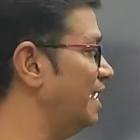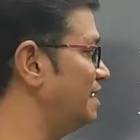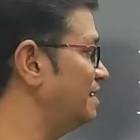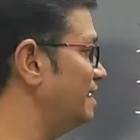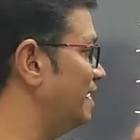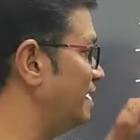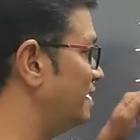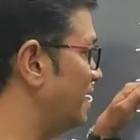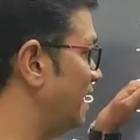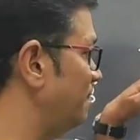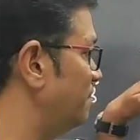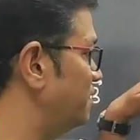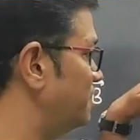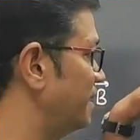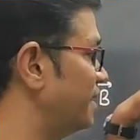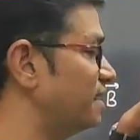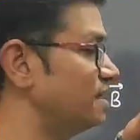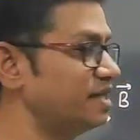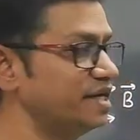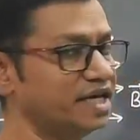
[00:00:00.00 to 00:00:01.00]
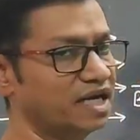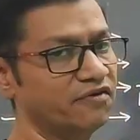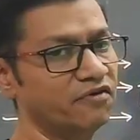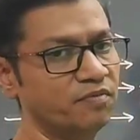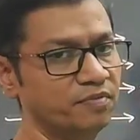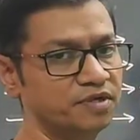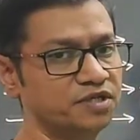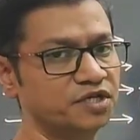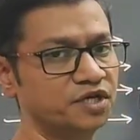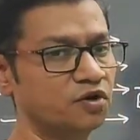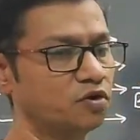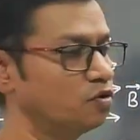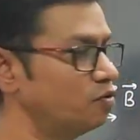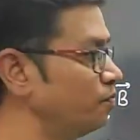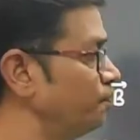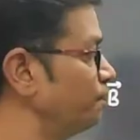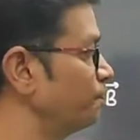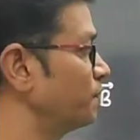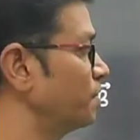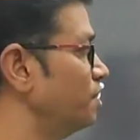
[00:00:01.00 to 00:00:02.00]
At that time this angle theta will be 0,
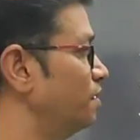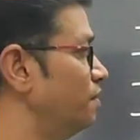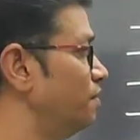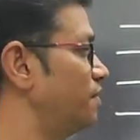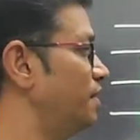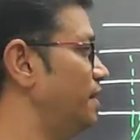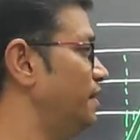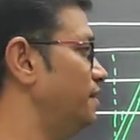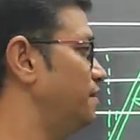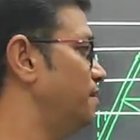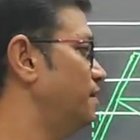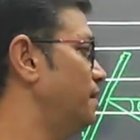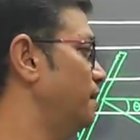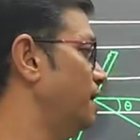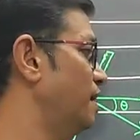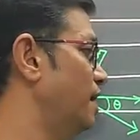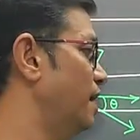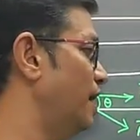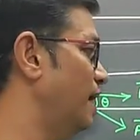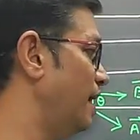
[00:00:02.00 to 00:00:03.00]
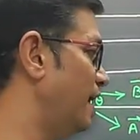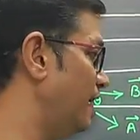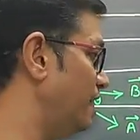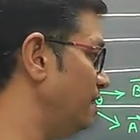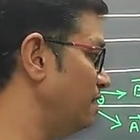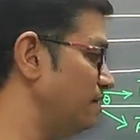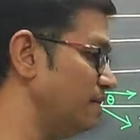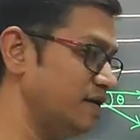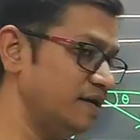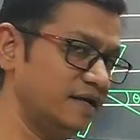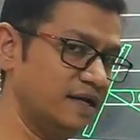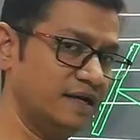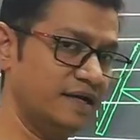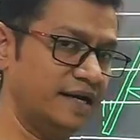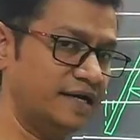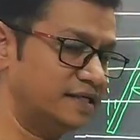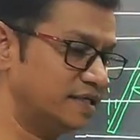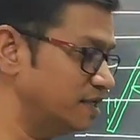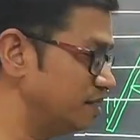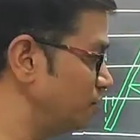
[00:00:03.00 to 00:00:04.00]
right? And
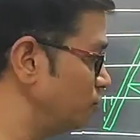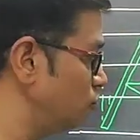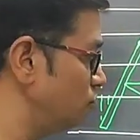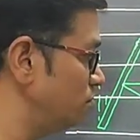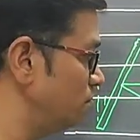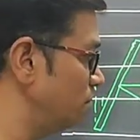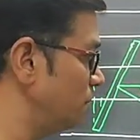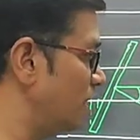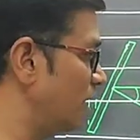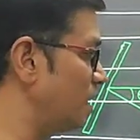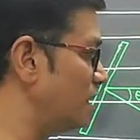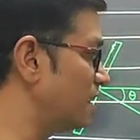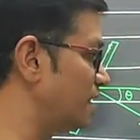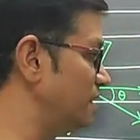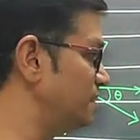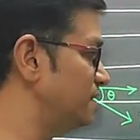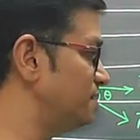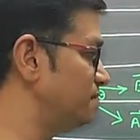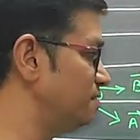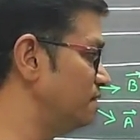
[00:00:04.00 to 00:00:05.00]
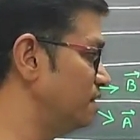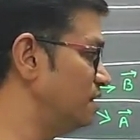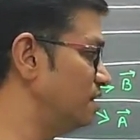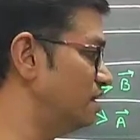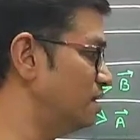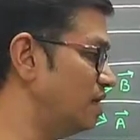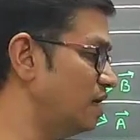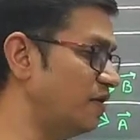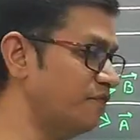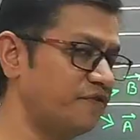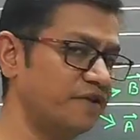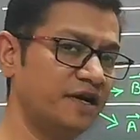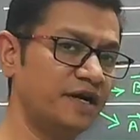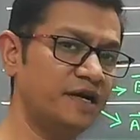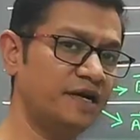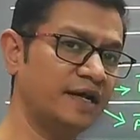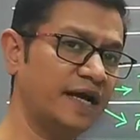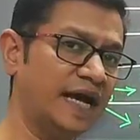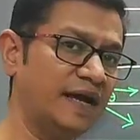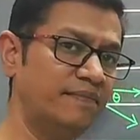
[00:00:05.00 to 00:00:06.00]
let's assume after
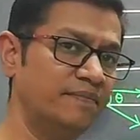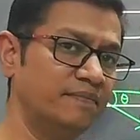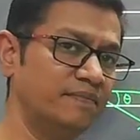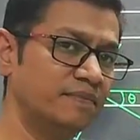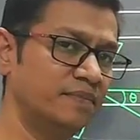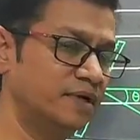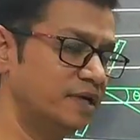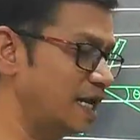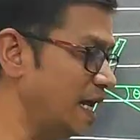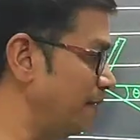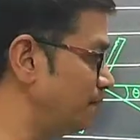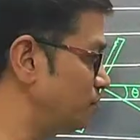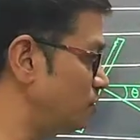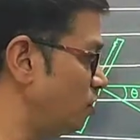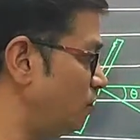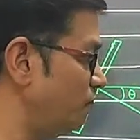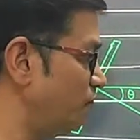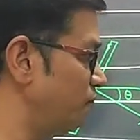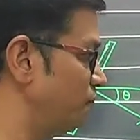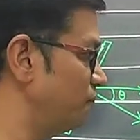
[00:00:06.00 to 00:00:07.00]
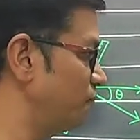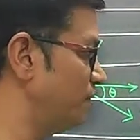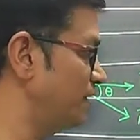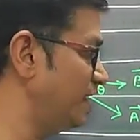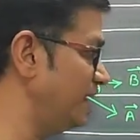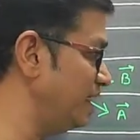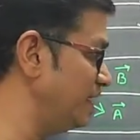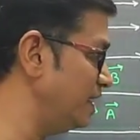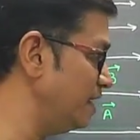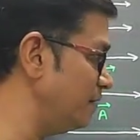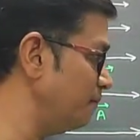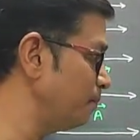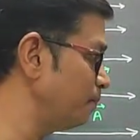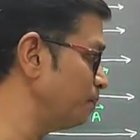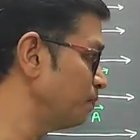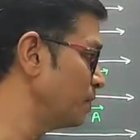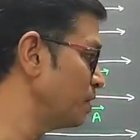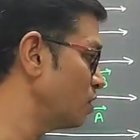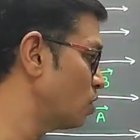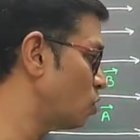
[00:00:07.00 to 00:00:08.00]
a time lapse of
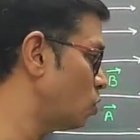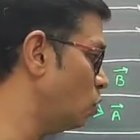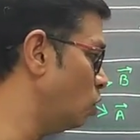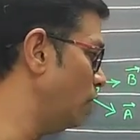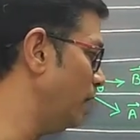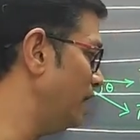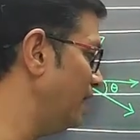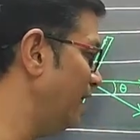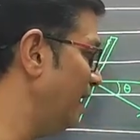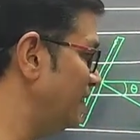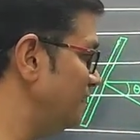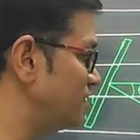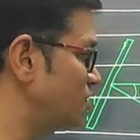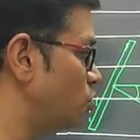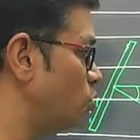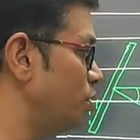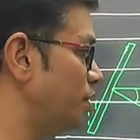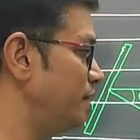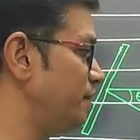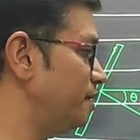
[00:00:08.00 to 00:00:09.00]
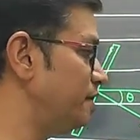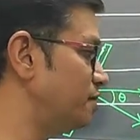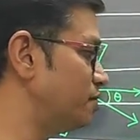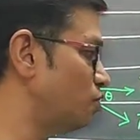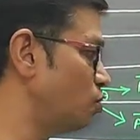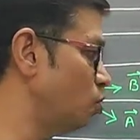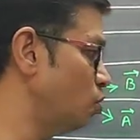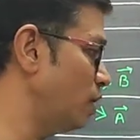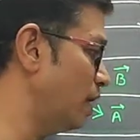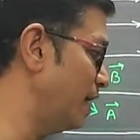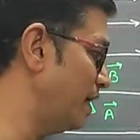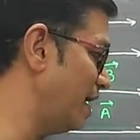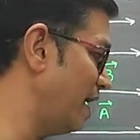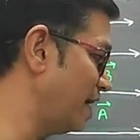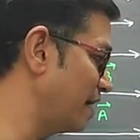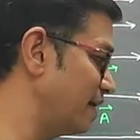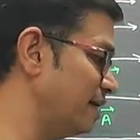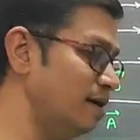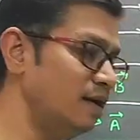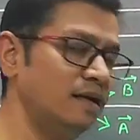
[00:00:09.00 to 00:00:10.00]
t, coil has rotated through an
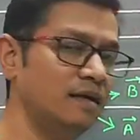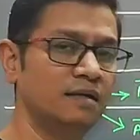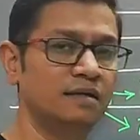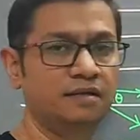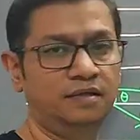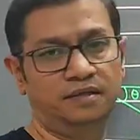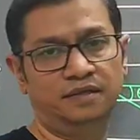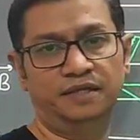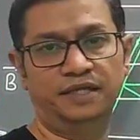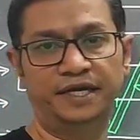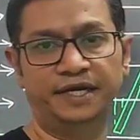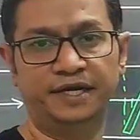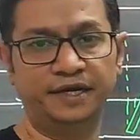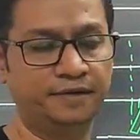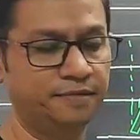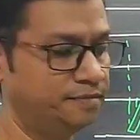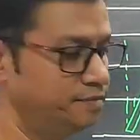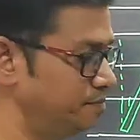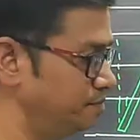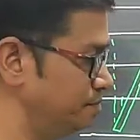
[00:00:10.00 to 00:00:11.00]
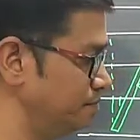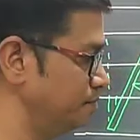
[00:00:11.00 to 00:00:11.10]
angle theta.